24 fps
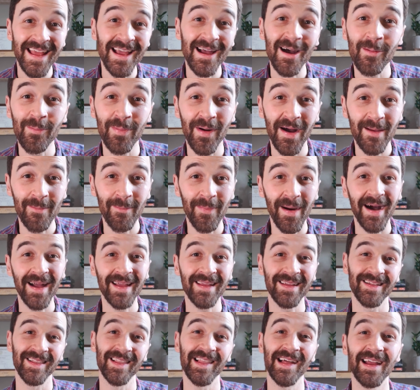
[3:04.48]
now by my
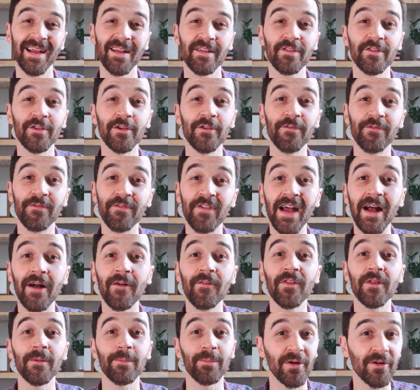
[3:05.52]
clients who
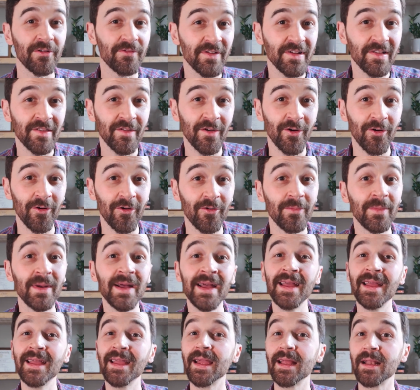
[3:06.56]
found the perfect home
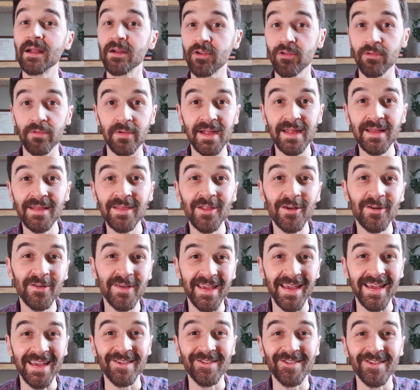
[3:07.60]
in a great
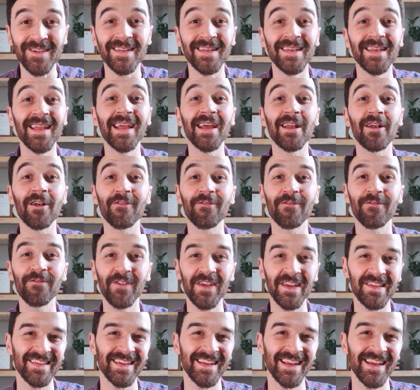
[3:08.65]
location and are
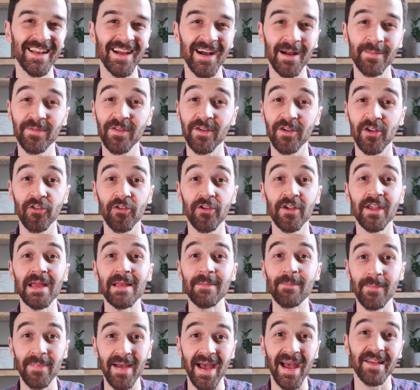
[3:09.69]
fixing it up to
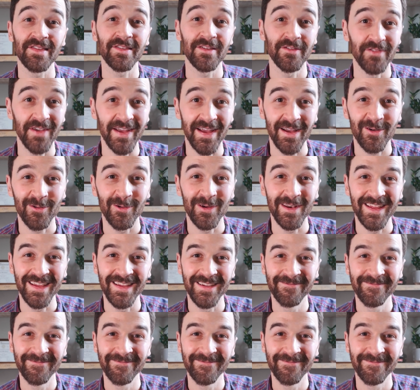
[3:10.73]
create massive equity.